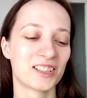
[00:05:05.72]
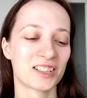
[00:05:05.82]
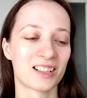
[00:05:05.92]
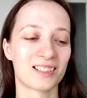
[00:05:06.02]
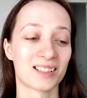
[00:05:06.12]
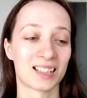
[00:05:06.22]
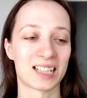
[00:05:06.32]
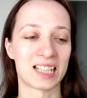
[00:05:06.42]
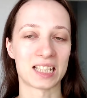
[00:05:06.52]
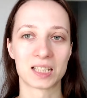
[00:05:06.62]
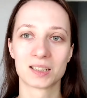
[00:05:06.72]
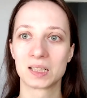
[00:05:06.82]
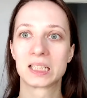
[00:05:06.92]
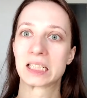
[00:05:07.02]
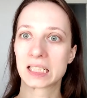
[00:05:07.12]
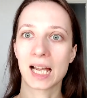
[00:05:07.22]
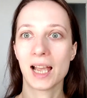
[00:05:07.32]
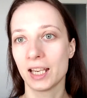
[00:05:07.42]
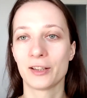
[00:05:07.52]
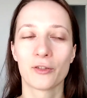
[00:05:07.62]
currently
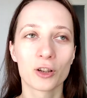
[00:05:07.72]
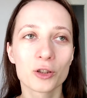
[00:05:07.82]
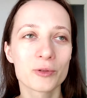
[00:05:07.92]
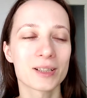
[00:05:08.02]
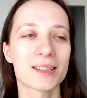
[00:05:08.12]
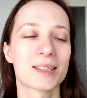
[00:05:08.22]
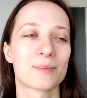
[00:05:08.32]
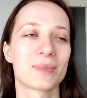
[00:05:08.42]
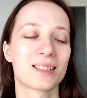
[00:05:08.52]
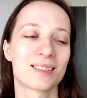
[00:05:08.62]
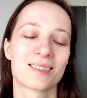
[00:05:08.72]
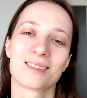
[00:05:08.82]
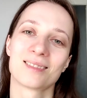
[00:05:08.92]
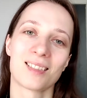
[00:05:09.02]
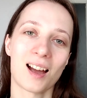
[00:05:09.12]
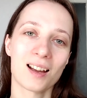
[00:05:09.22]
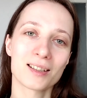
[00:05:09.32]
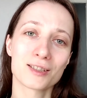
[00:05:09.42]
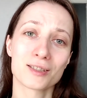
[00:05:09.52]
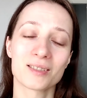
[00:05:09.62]
any followers, but
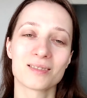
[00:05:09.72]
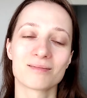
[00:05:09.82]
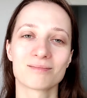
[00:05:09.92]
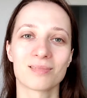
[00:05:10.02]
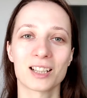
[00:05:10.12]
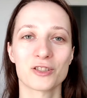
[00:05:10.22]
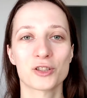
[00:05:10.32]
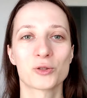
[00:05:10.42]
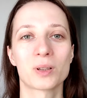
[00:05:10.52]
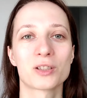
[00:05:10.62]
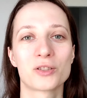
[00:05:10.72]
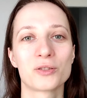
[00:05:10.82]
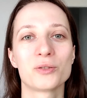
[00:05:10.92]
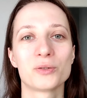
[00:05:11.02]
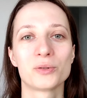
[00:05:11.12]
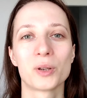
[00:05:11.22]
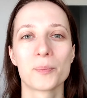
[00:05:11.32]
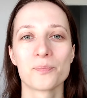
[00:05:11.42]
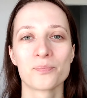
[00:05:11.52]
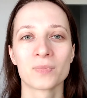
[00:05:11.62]
I just want to,
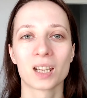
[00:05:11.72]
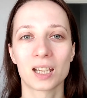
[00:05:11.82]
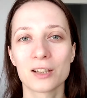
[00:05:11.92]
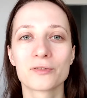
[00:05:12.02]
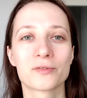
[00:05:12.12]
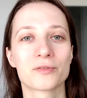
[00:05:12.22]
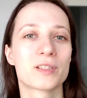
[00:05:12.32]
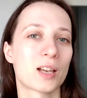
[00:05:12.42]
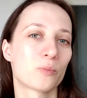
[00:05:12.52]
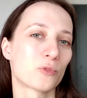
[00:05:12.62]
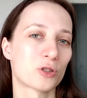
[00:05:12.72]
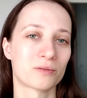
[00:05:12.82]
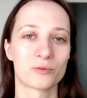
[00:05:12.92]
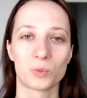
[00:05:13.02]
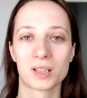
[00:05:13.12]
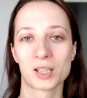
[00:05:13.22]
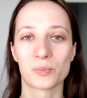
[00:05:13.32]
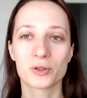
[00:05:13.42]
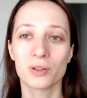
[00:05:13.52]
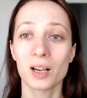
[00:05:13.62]
if someone will
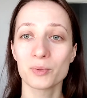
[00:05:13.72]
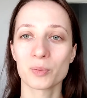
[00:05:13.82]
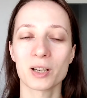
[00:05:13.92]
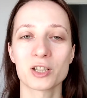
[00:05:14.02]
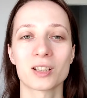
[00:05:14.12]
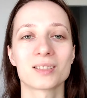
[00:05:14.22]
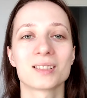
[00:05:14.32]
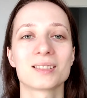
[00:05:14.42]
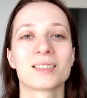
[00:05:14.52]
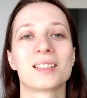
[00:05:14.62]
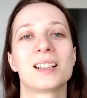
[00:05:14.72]
subscribe to my channel,